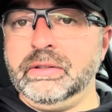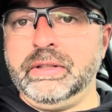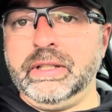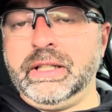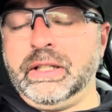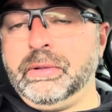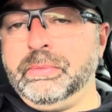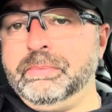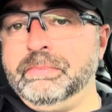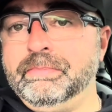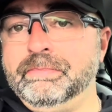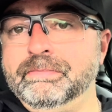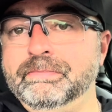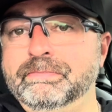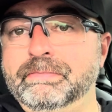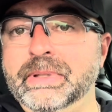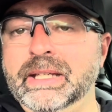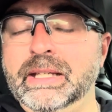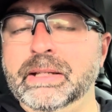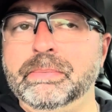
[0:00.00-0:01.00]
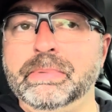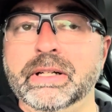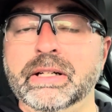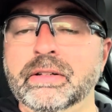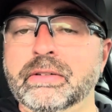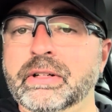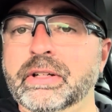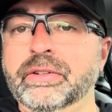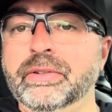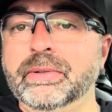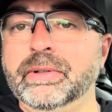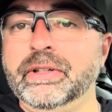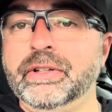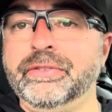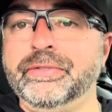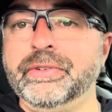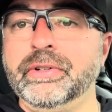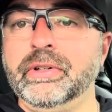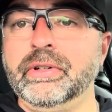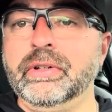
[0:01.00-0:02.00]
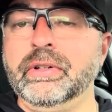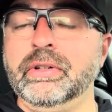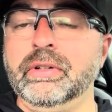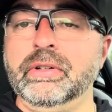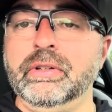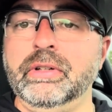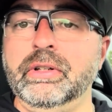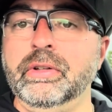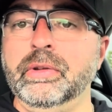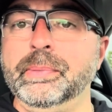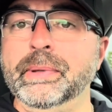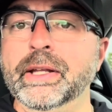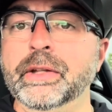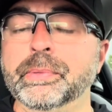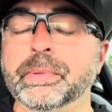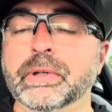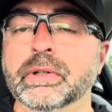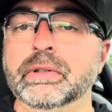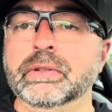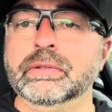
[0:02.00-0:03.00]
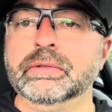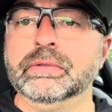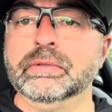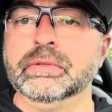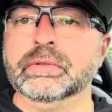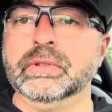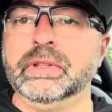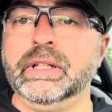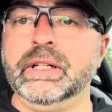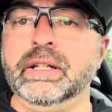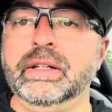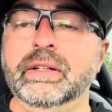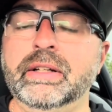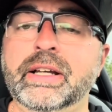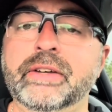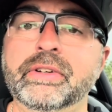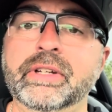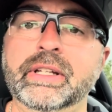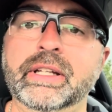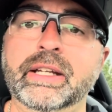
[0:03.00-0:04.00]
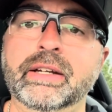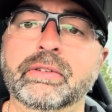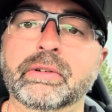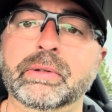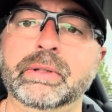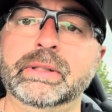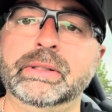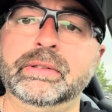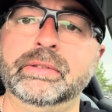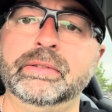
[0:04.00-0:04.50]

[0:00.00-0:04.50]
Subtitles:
help be a better resource for youth baseball. All right, have a good day, everyone.